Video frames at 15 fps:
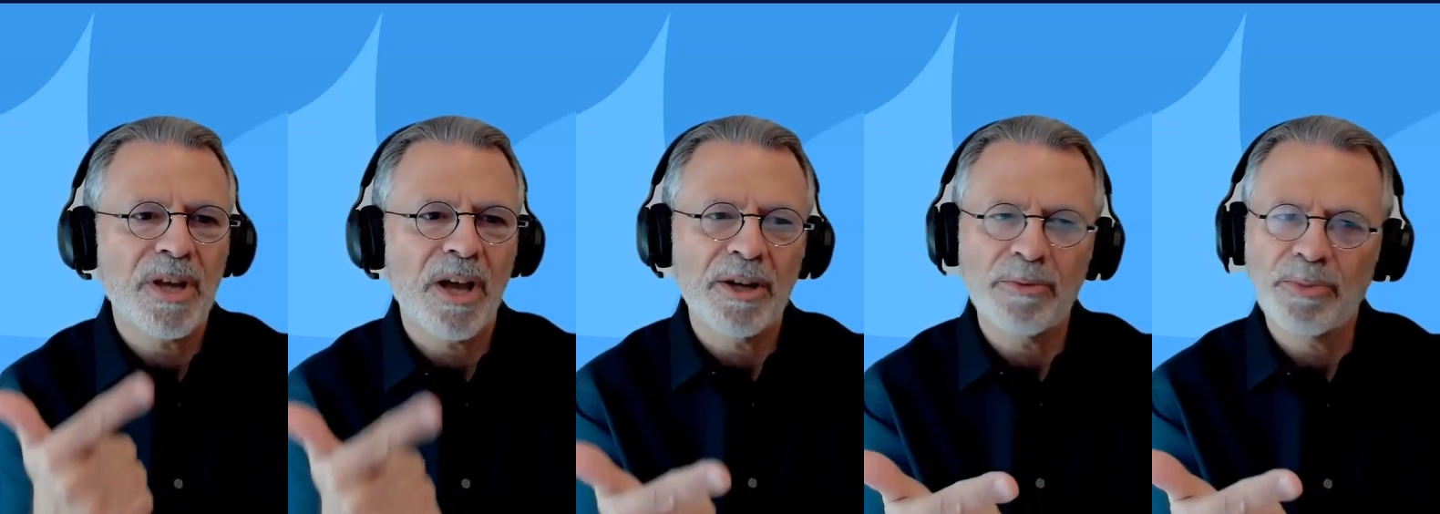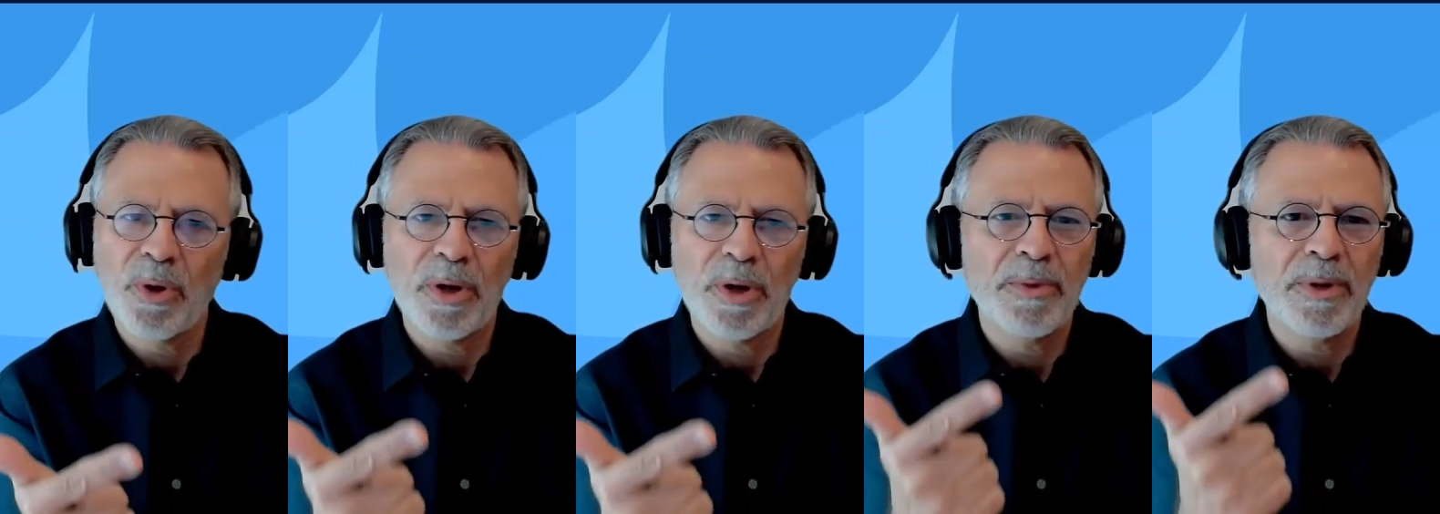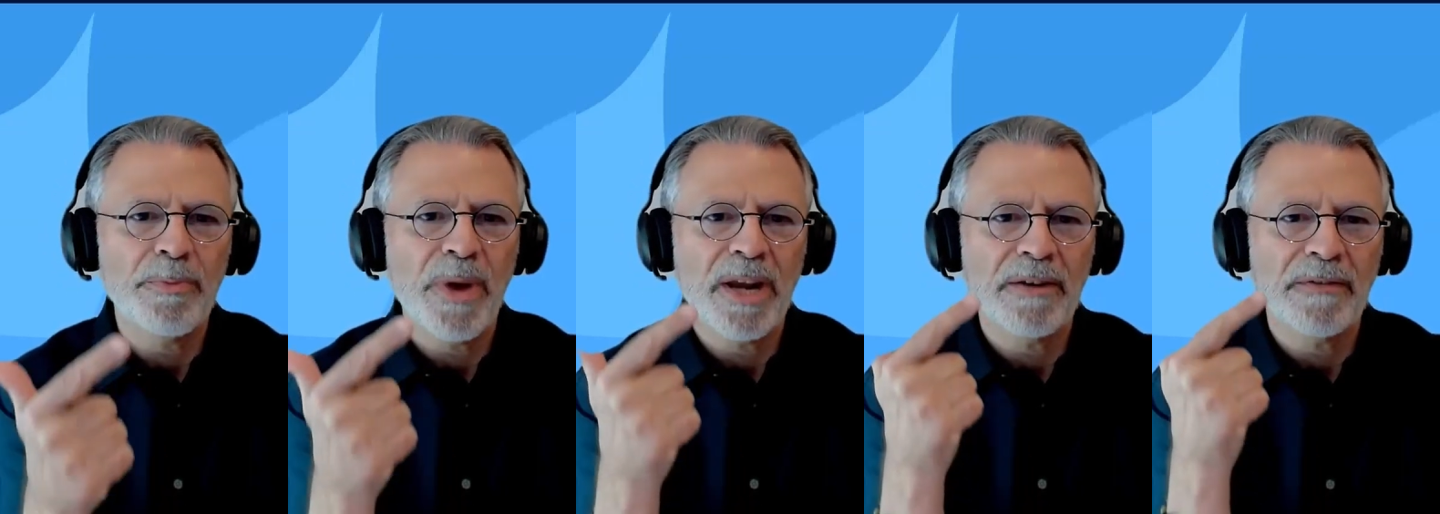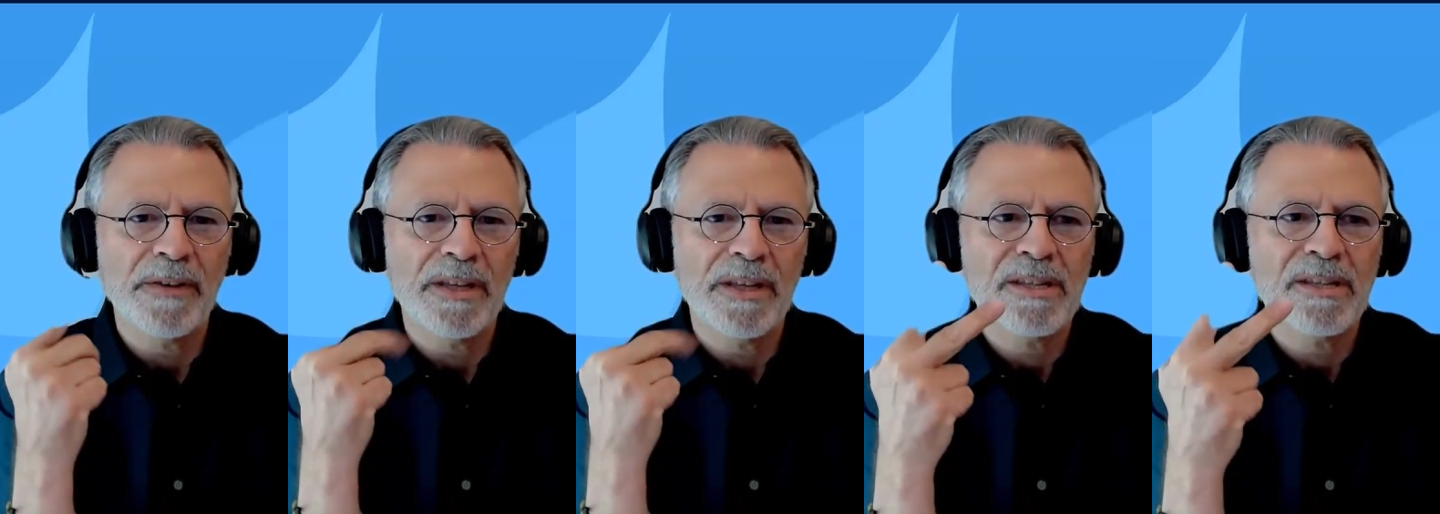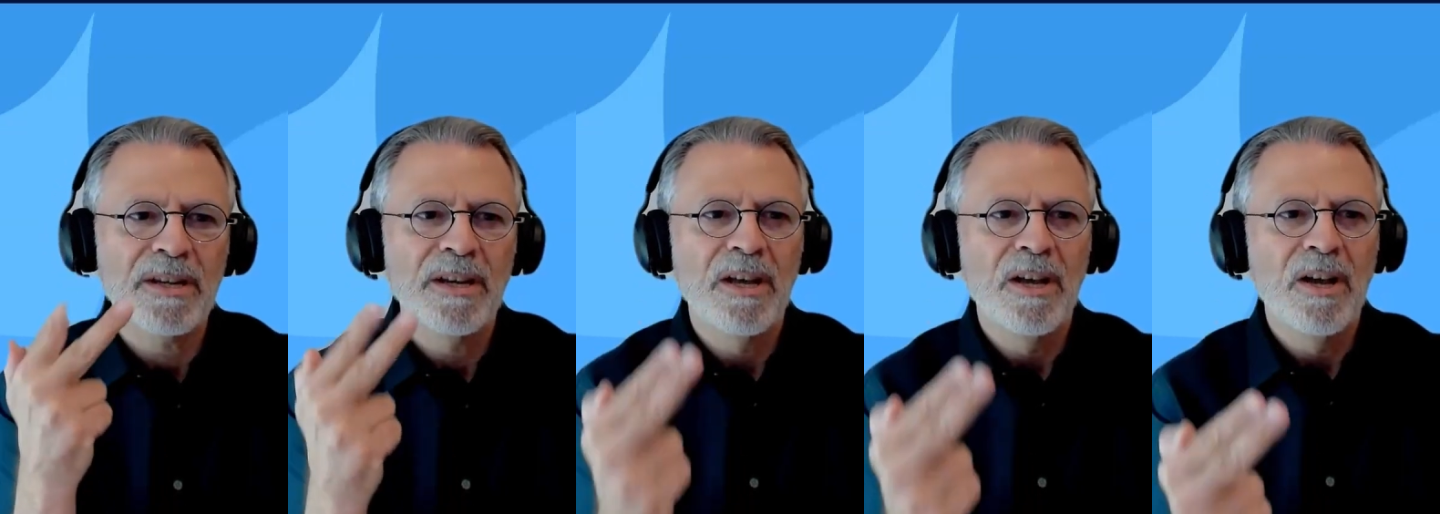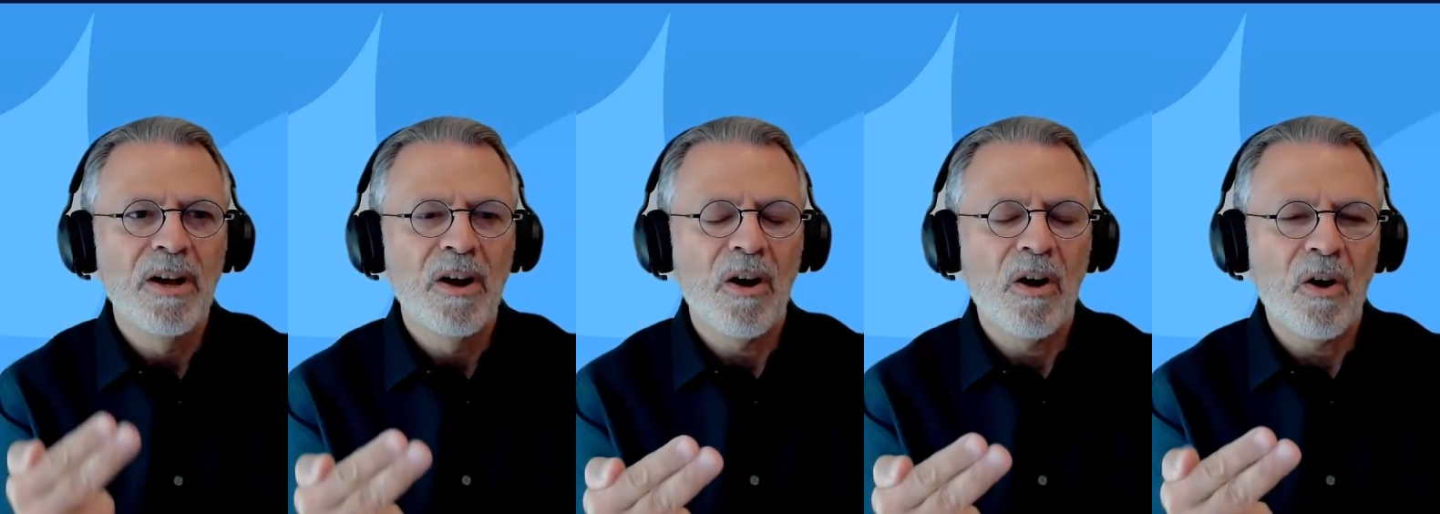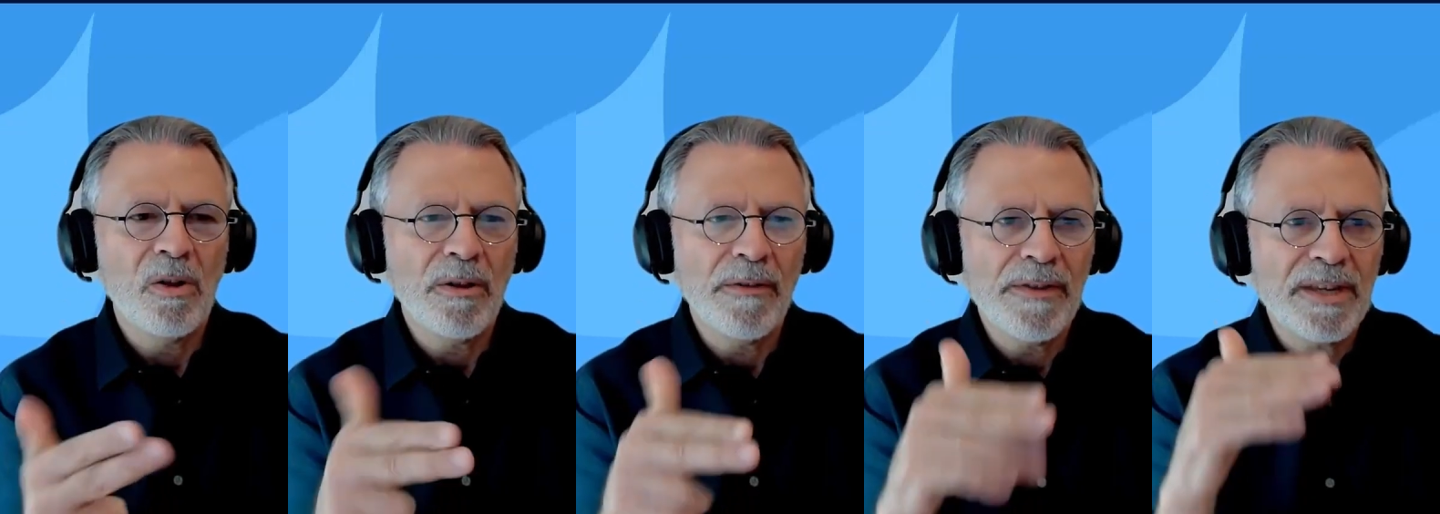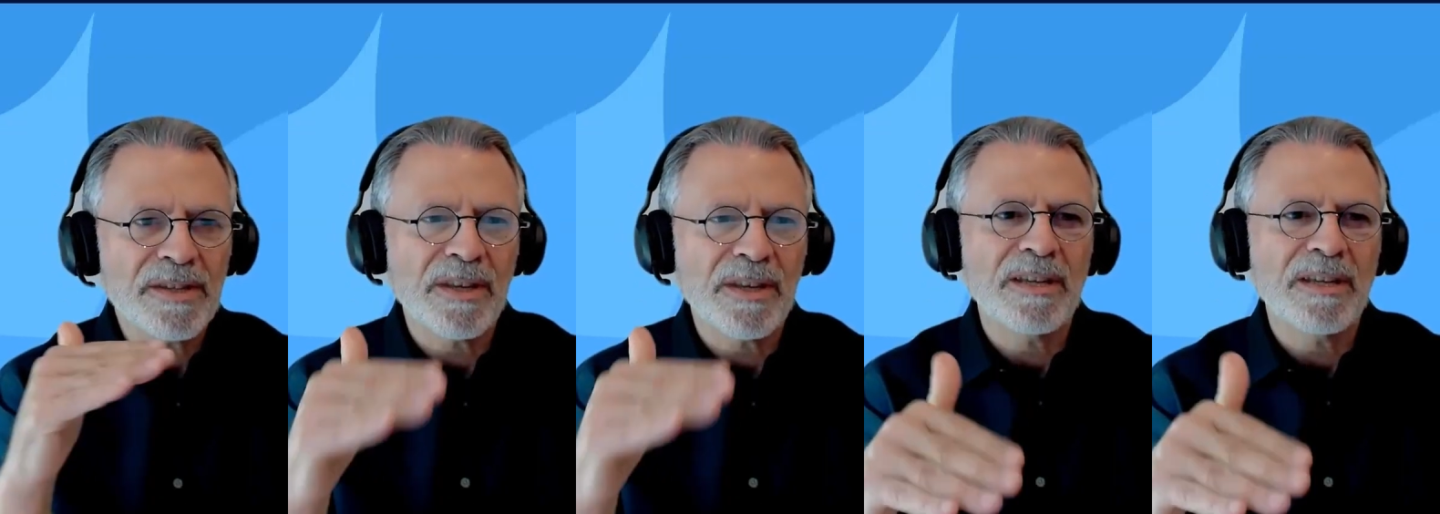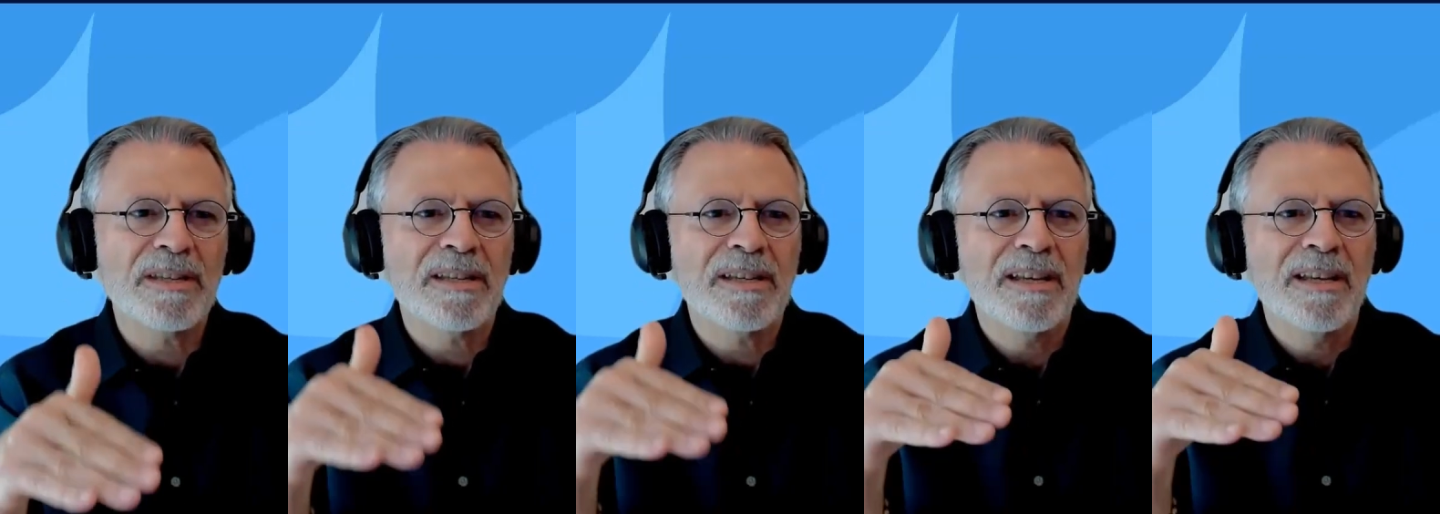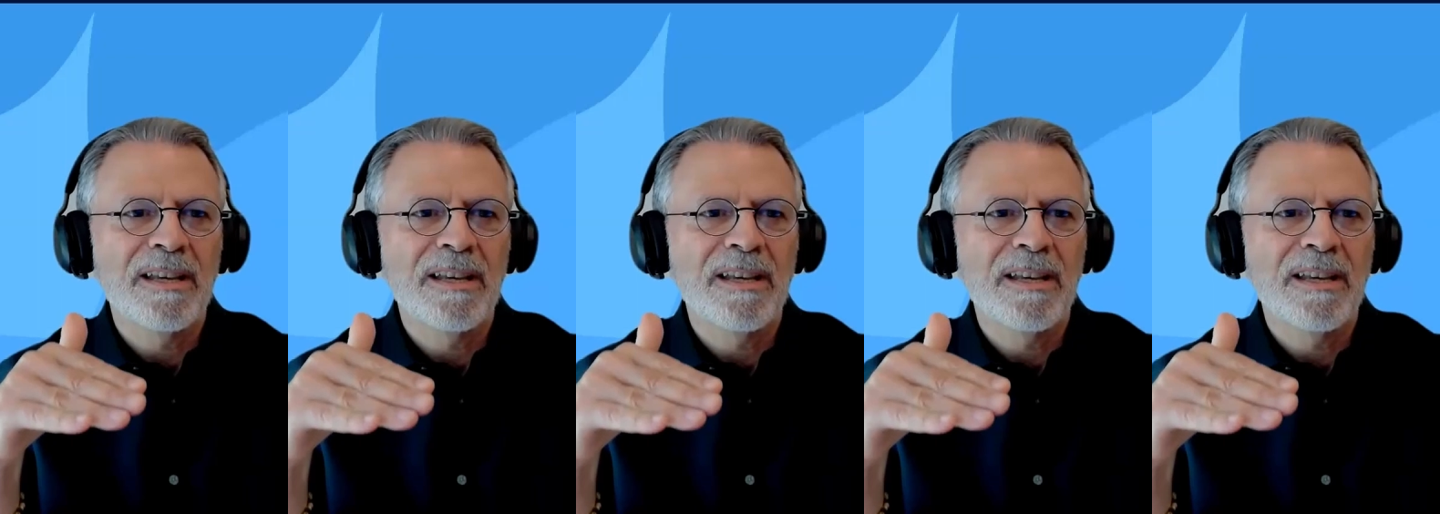unemployment benefits, all of these things,